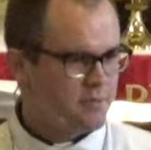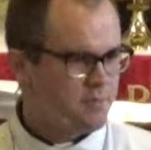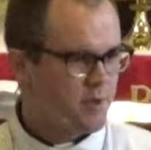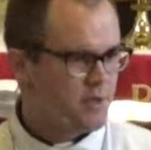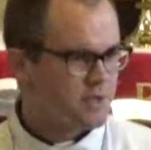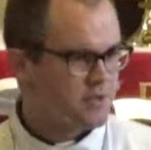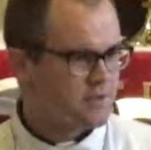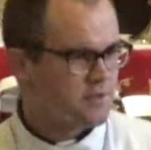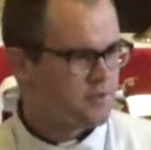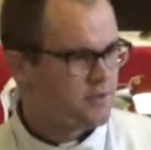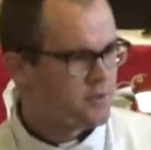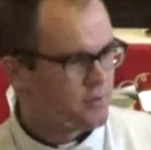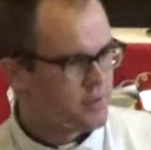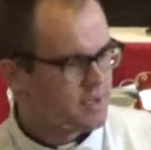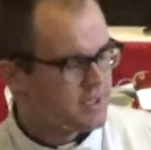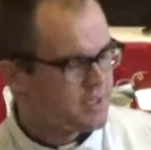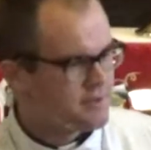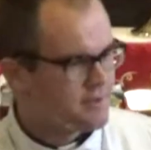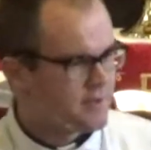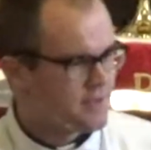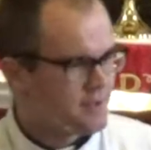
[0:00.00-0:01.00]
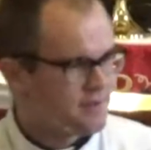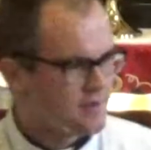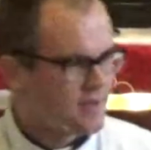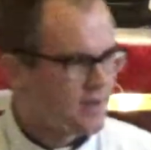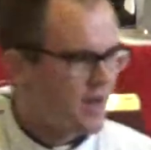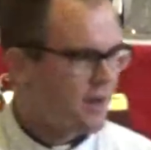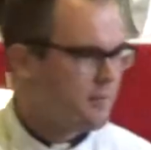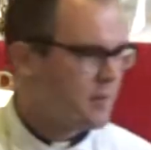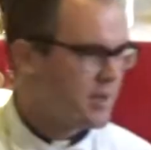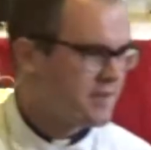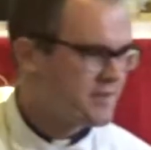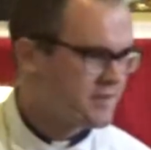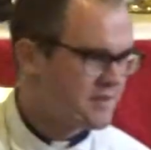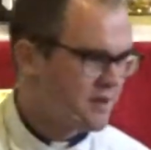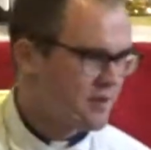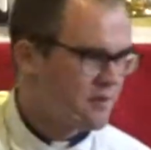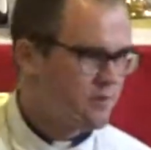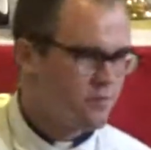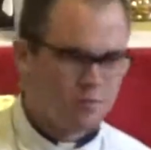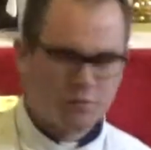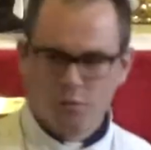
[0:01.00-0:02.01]
anybody to do anything that I
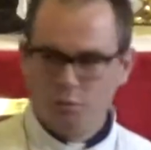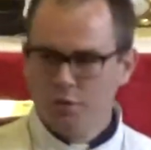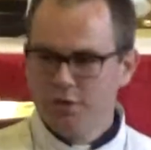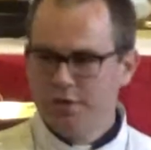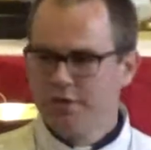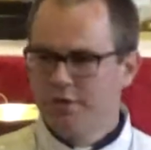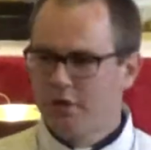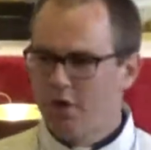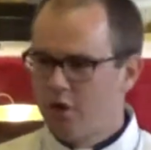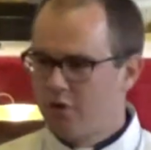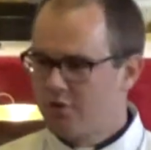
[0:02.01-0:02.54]
myself wouldn't